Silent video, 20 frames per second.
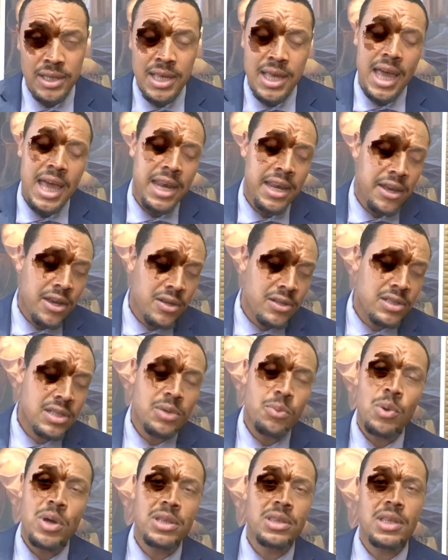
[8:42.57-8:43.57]
And here's the
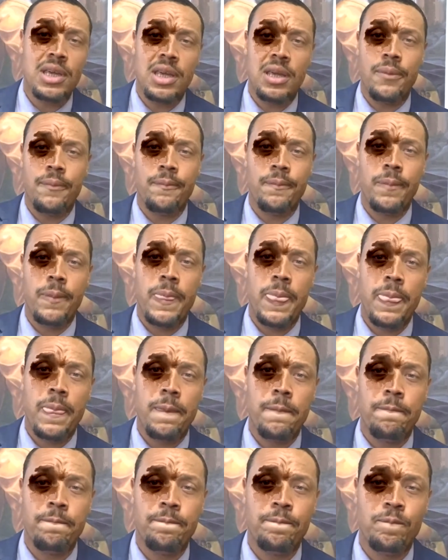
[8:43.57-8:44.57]
one thing.
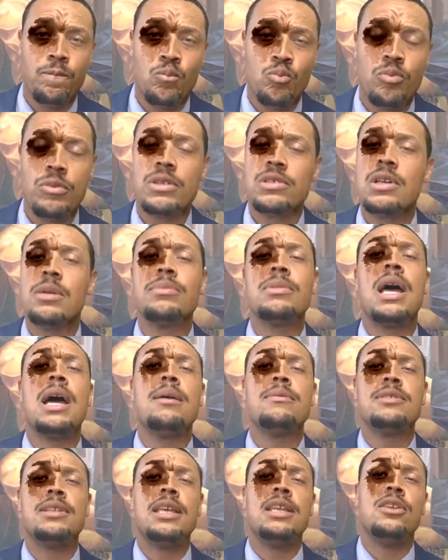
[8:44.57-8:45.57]

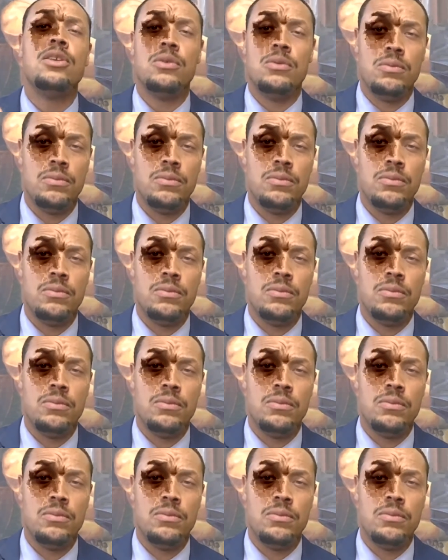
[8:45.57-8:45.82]
Sometimes they do.